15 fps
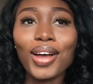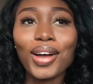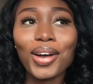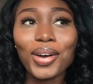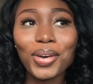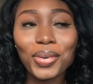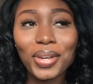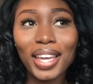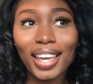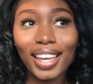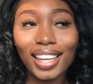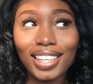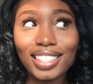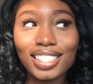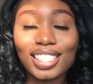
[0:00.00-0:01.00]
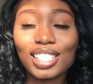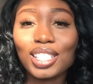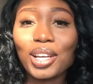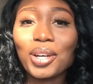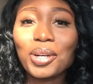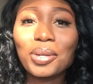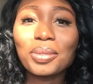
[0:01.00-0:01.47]
Okay,
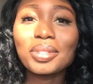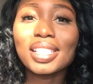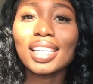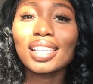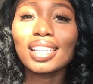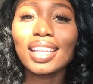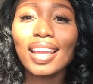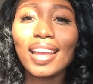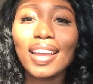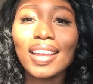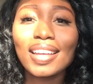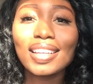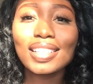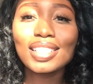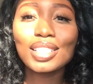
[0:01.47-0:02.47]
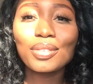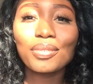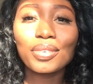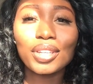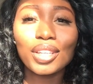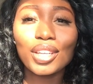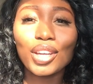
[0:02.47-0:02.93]
so today's
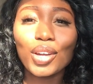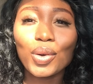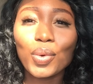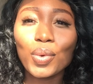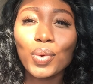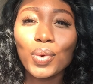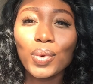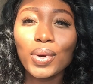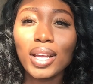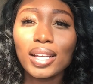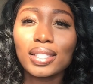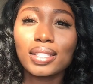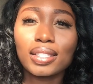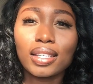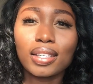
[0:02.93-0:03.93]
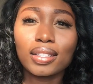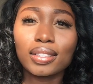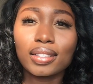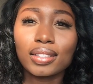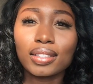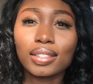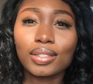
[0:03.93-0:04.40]
video, ooh, that
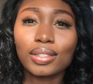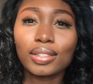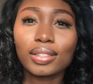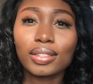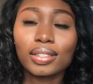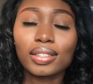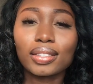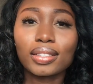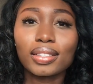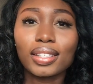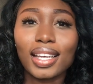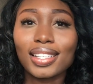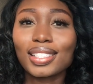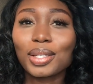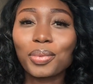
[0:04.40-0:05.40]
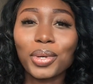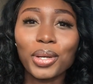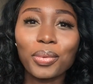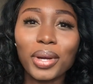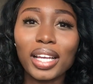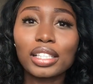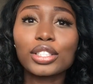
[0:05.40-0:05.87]
sun, yes, it went
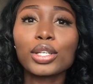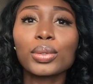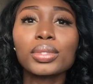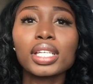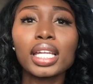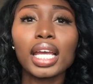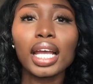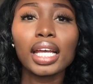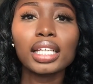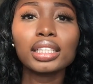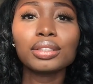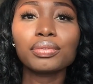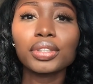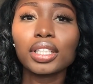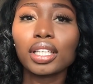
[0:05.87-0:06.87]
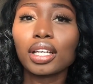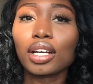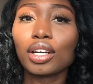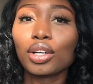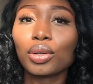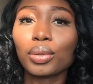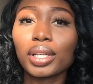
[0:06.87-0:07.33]
away. So today's
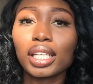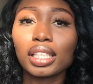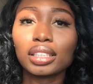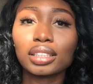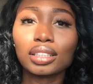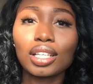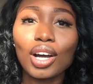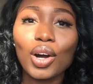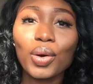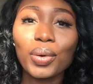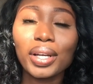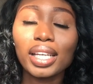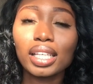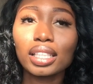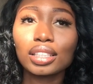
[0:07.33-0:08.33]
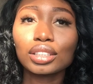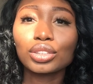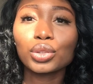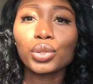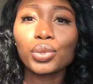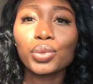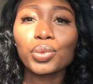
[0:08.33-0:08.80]
video is going
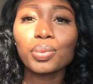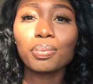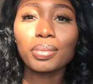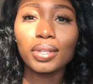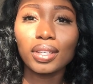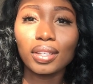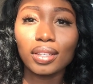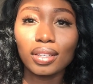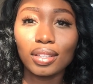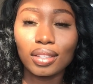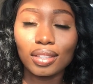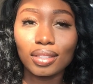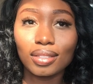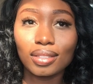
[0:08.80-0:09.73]
to be